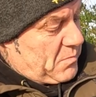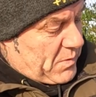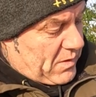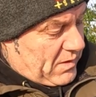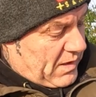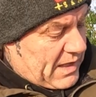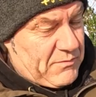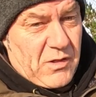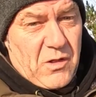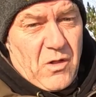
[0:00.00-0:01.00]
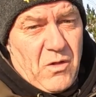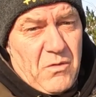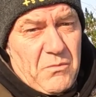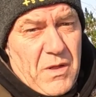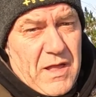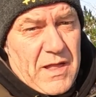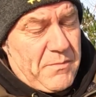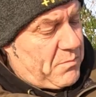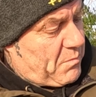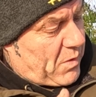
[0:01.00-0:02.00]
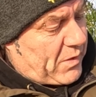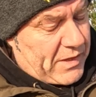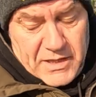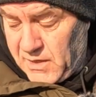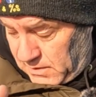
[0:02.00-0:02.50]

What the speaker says: but I haven't got my